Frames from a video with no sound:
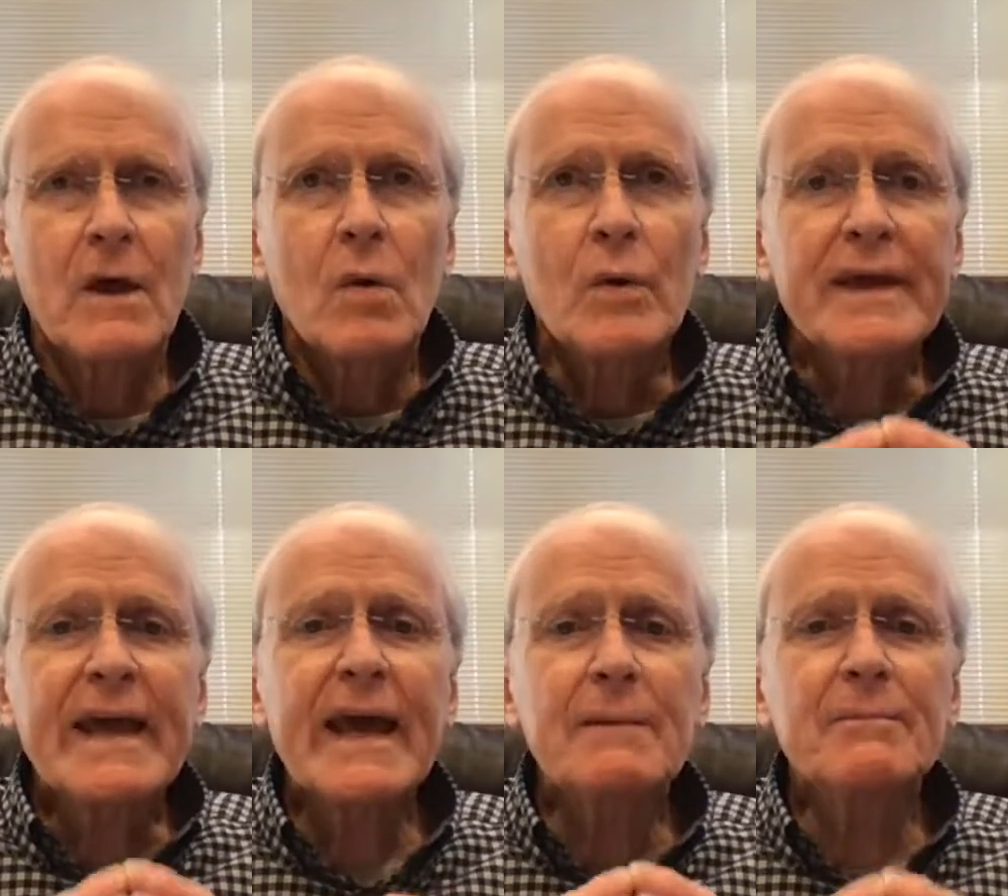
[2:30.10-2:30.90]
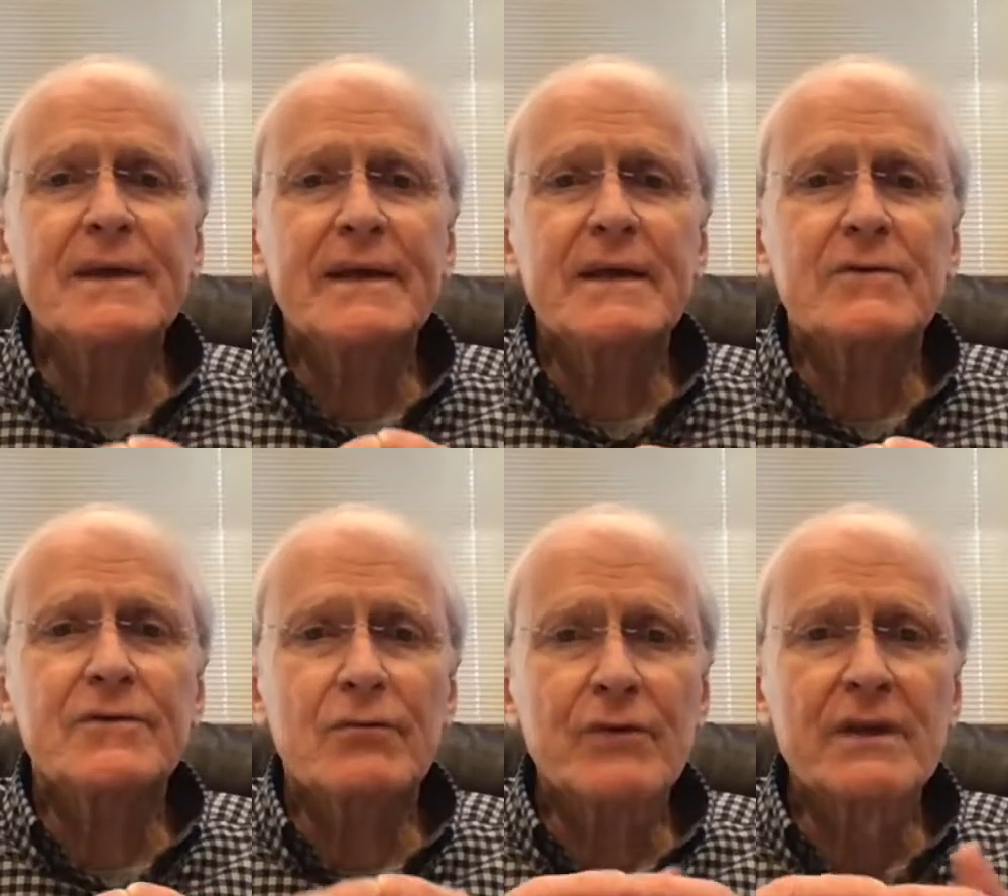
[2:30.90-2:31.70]
we can begin
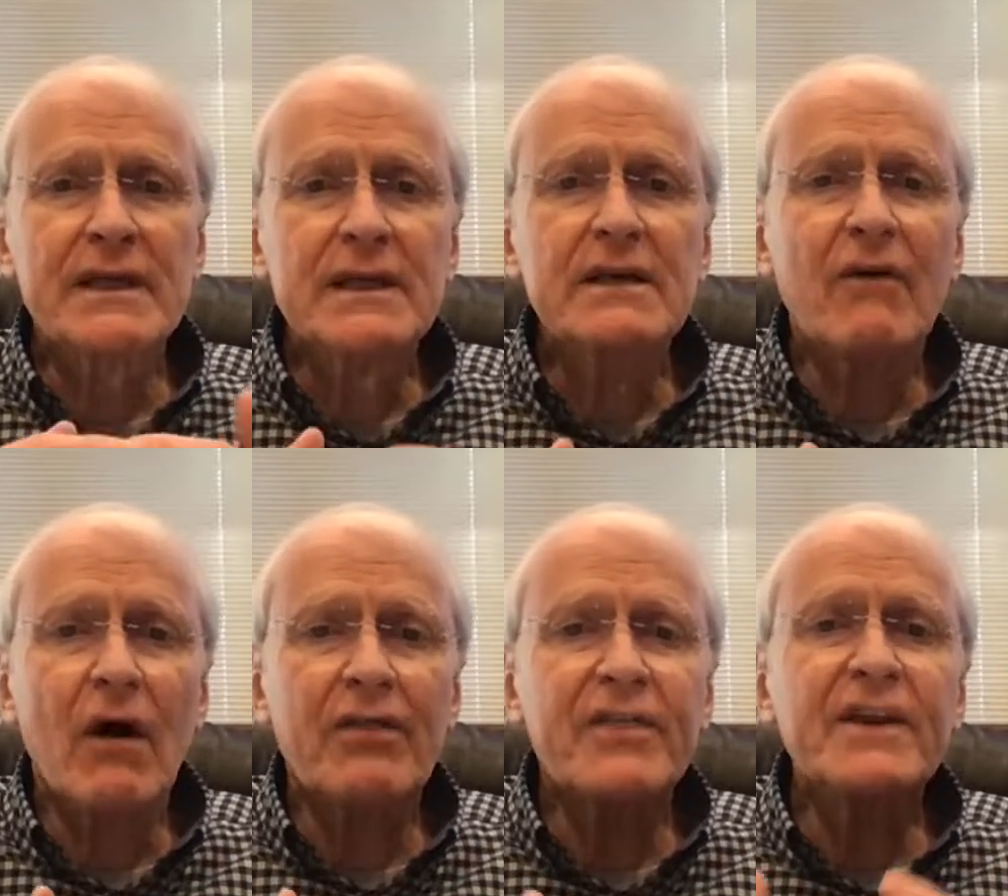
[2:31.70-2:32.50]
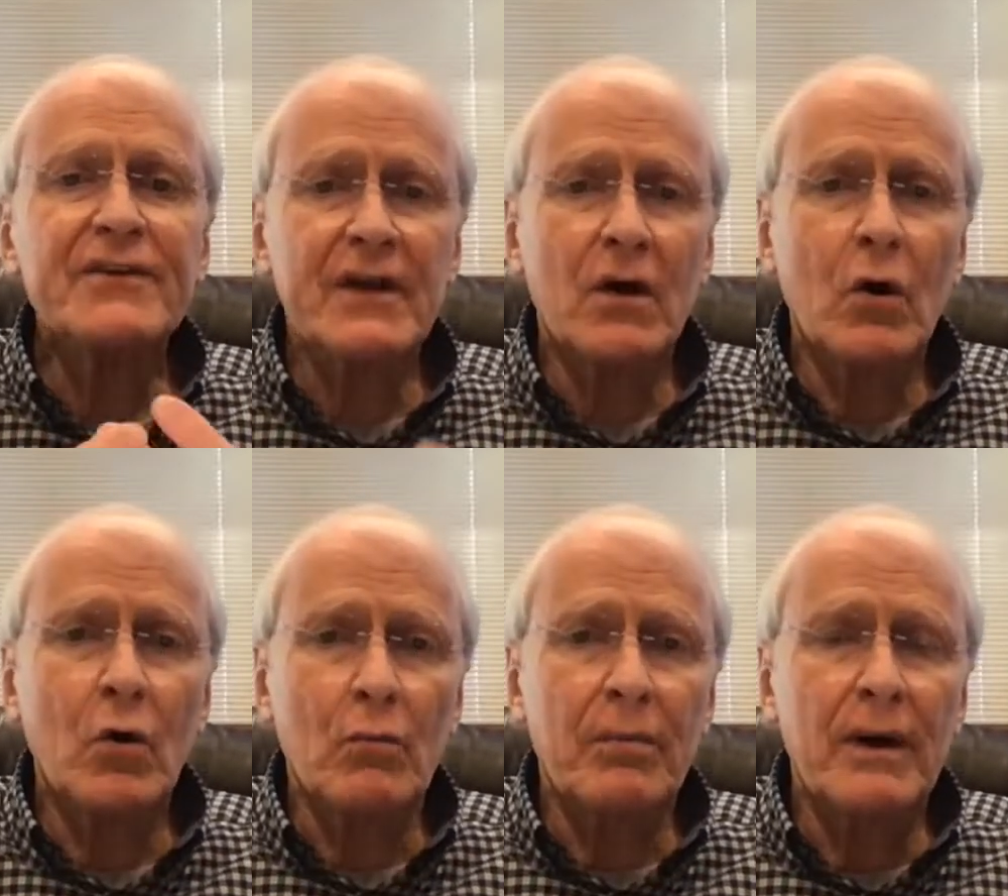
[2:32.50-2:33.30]
to really live authentic
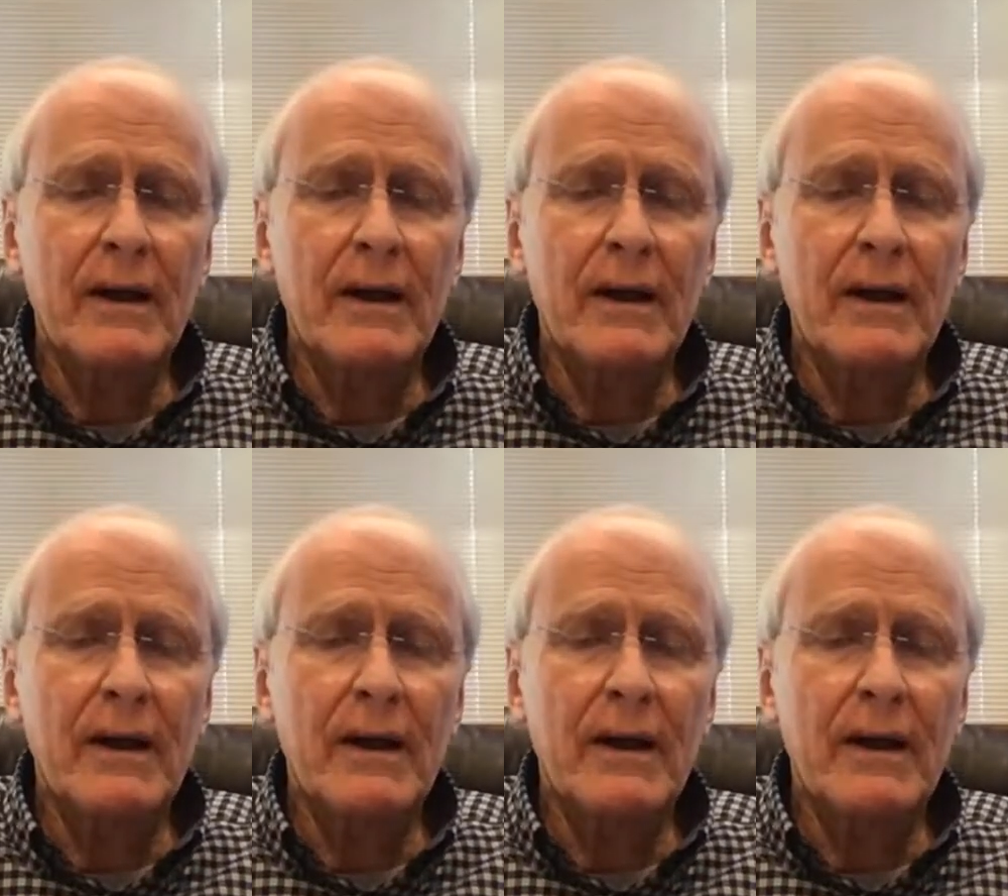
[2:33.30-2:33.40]
hope,